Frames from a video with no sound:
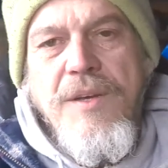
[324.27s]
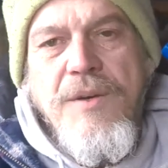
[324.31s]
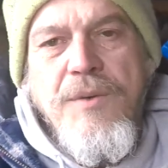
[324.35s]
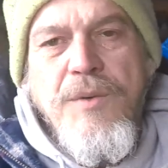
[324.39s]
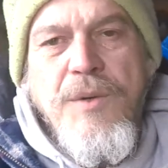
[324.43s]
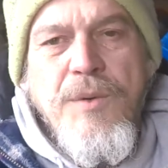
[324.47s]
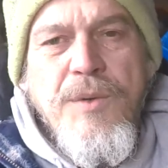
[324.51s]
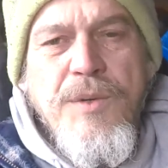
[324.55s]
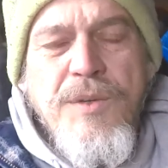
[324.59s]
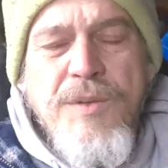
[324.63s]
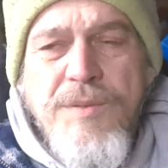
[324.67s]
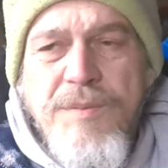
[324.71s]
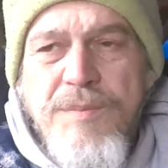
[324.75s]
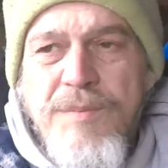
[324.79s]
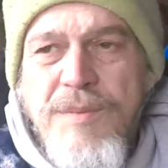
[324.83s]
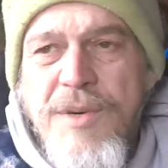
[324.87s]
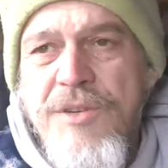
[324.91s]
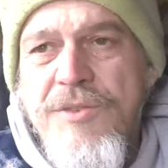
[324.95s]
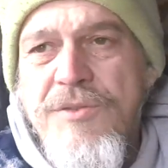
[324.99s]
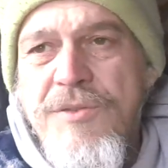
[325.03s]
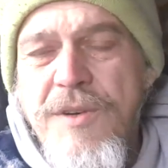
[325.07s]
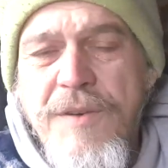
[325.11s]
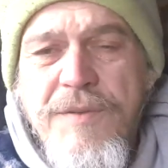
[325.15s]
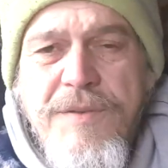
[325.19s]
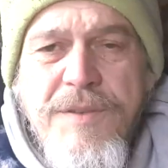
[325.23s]
We would
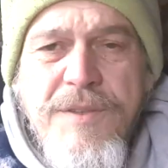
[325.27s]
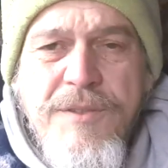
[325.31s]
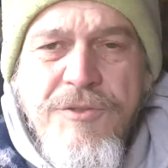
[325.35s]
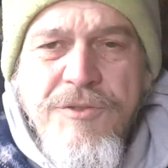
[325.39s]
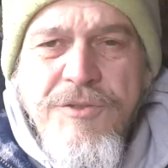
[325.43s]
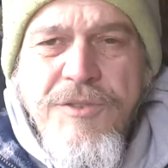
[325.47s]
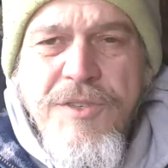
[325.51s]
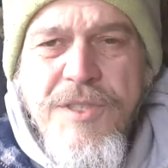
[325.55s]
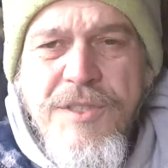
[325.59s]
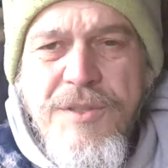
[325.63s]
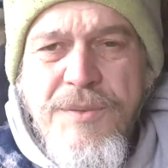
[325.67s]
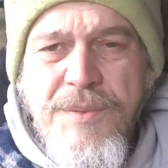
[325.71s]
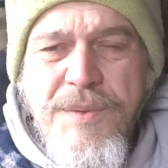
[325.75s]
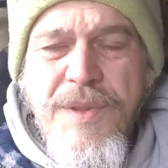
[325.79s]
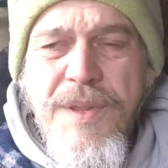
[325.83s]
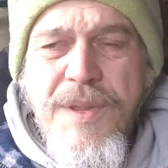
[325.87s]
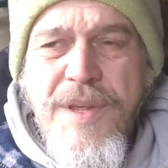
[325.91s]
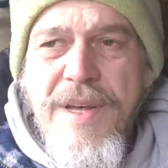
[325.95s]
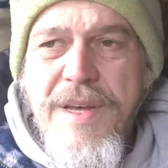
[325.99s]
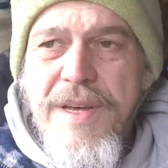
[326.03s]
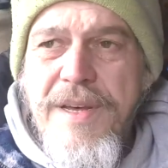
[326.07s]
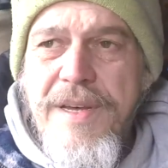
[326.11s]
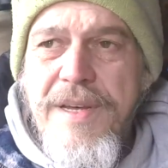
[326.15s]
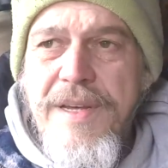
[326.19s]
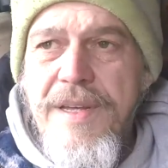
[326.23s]
much rather the trees were
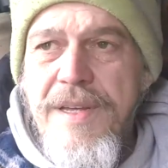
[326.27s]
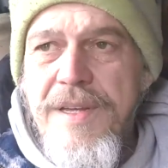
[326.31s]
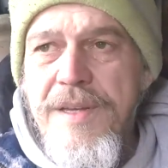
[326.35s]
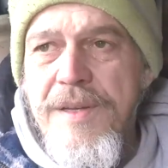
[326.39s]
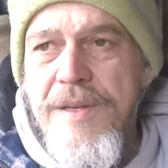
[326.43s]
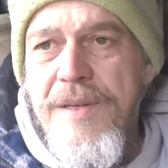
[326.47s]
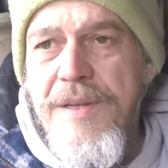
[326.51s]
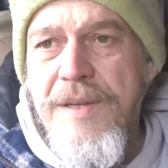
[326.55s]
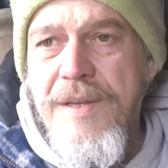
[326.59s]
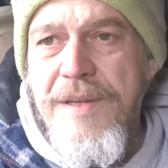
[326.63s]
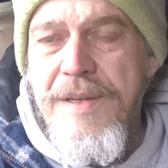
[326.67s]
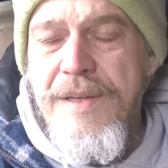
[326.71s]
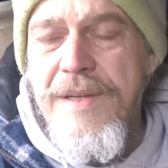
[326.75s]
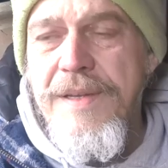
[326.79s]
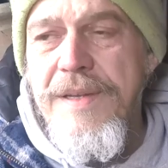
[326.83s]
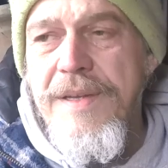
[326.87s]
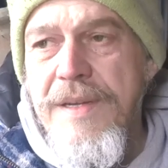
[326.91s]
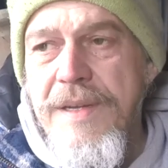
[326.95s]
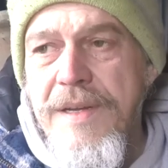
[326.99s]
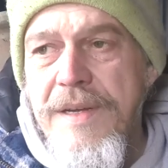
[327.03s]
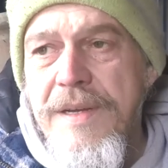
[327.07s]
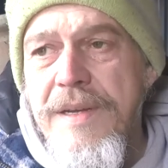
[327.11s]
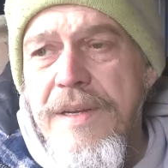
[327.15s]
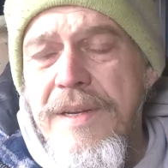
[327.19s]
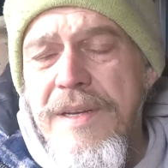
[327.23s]
there,
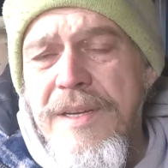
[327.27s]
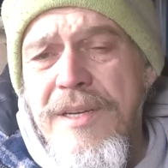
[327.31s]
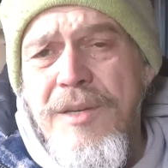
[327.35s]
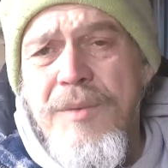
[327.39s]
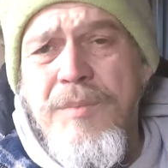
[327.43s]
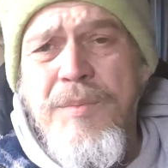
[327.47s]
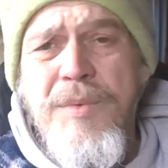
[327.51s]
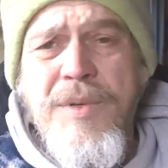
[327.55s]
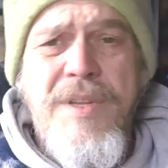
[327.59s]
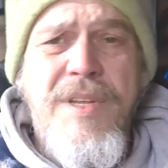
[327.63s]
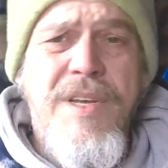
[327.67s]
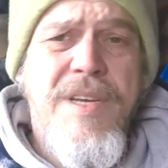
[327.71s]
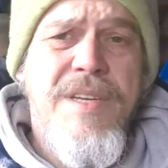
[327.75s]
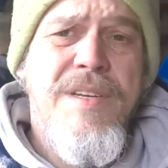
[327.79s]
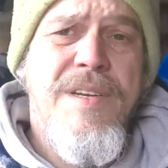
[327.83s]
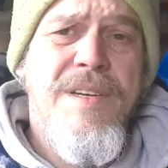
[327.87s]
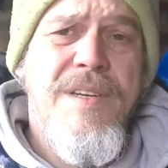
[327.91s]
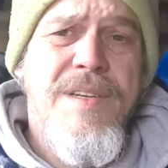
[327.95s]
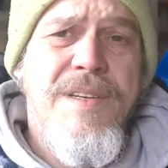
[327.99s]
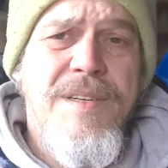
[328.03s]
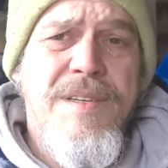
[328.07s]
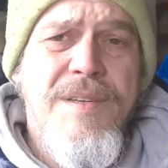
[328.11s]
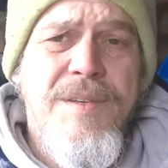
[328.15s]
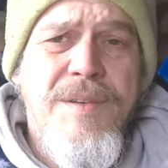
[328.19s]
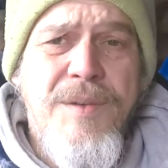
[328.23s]
but then
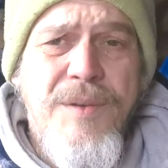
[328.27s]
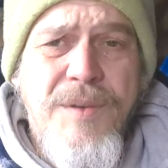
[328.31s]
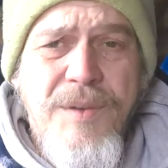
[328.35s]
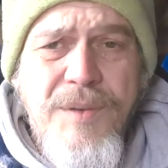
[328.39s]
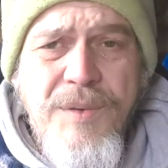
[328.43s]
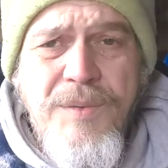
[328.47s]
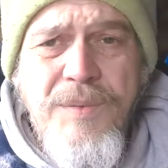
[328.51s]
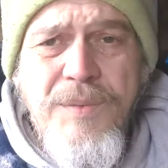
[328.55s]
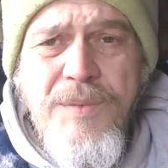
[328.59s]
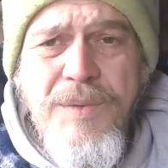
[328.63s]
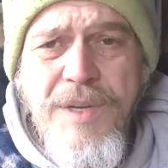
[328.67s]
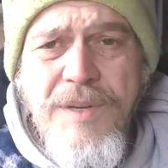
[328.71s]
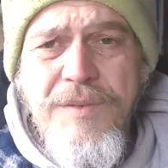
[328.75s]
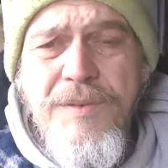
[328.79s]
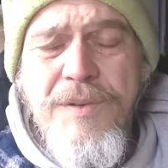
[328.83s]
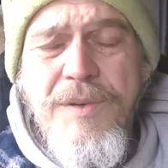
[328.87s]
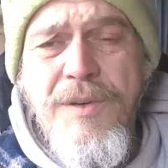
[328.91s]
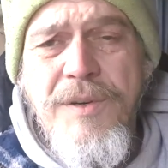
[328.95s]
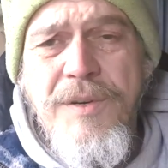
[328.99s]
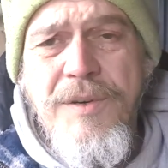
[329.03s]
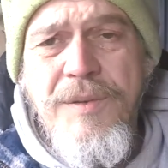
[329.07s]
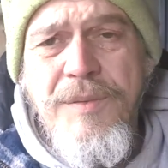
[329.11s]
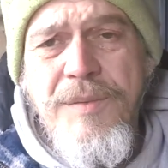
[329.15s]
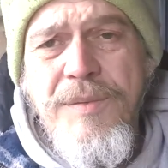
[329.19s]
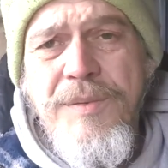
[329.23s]
we have
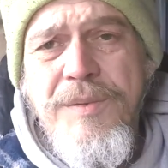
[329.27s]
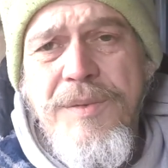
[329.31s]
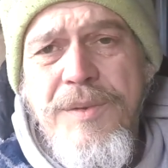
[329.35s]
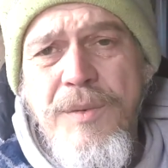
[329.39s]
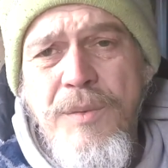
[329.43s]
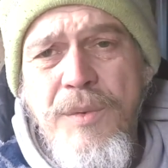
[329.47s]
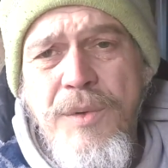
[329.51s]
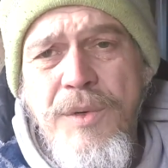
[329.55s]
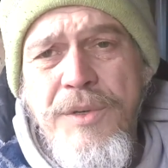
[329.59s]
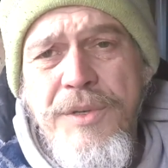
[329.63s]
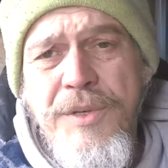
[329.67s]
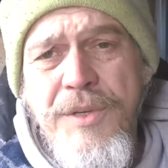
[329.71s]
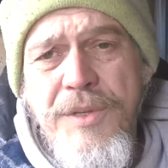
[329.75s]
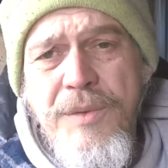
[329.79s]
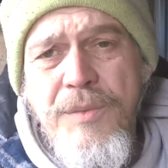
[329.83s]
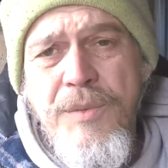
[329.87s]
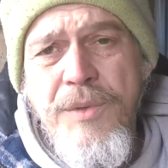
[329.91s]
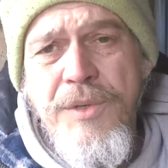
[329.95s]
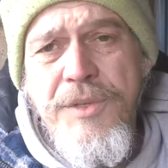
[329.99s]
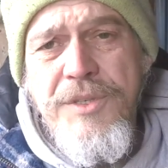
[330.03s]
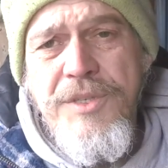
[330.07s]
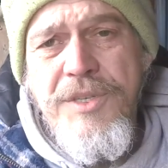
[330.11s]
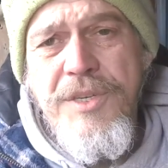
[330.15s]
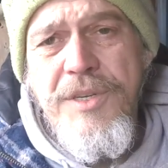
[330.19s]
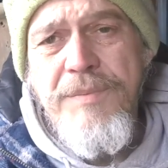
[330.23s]
got the wood and the
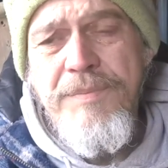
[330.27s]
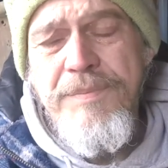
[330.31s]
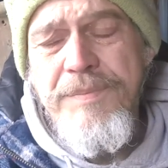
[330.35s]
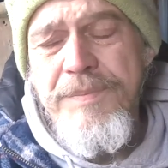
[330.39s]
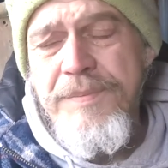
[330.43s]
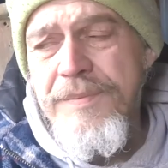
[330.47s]
wood chip.